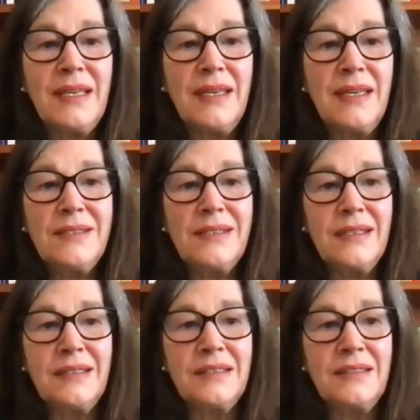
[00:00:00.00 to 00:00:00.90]
it's
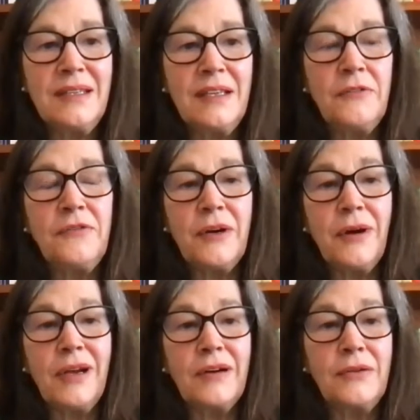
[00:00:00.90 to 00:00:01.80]
if
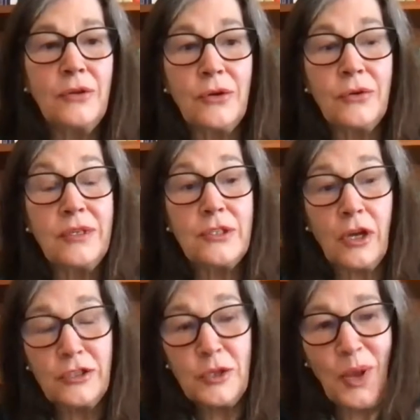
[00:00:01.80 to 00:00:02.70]
there are these
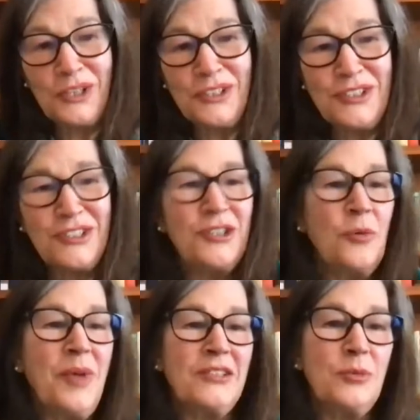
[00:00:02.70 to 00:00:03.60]
hotspots, to
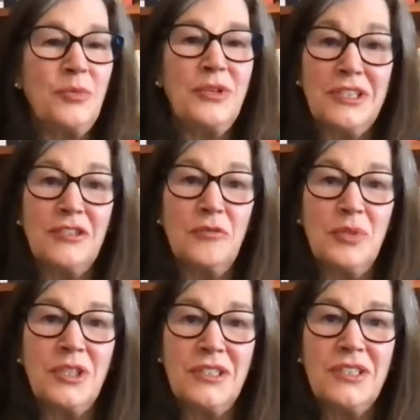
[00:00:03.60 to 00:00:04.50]
go back to predictive
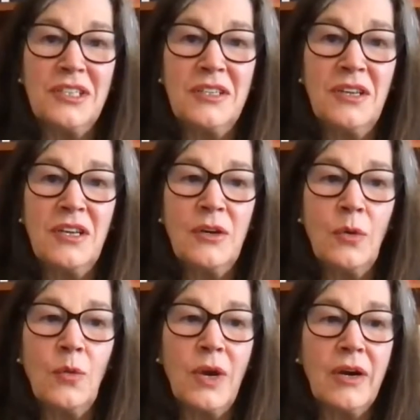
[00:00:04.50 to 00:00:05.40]
policing,
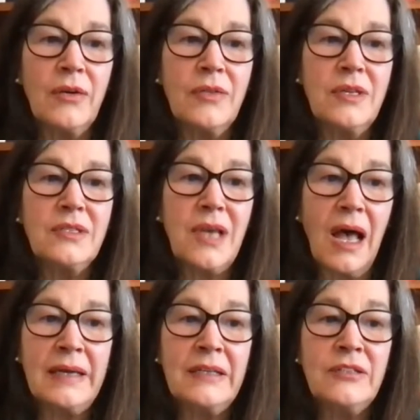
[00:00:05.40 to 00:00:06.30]
where these
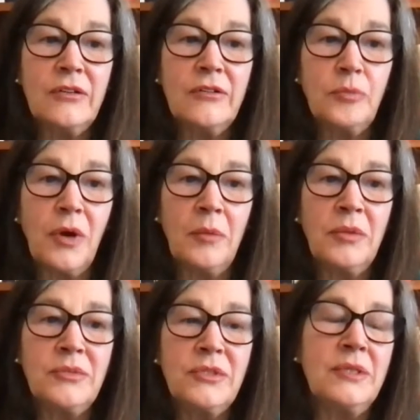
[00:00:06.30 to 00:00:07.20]
kinds of
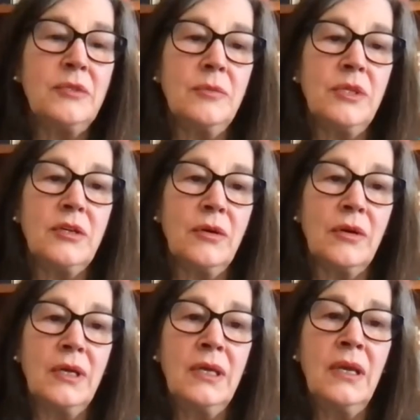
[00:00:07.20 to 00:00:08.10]
problems seem to be
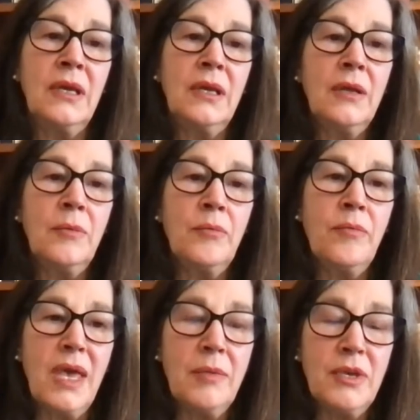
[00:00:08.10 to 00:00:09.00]
occurring,
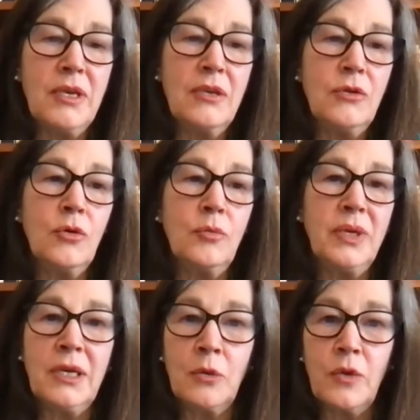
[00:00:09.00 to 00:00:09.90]
maybe you
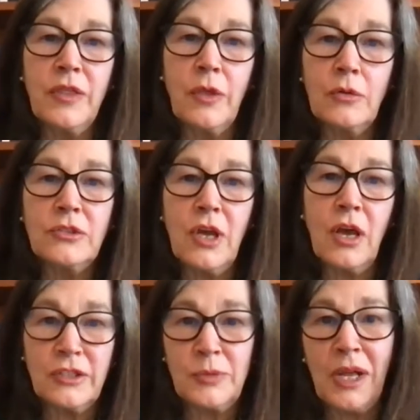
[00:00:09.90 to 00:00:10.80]
begin with those
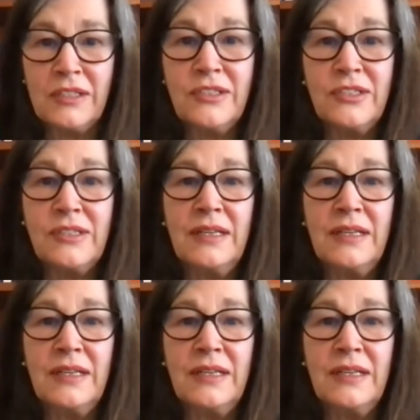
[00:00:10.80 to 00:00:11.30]
hotspots.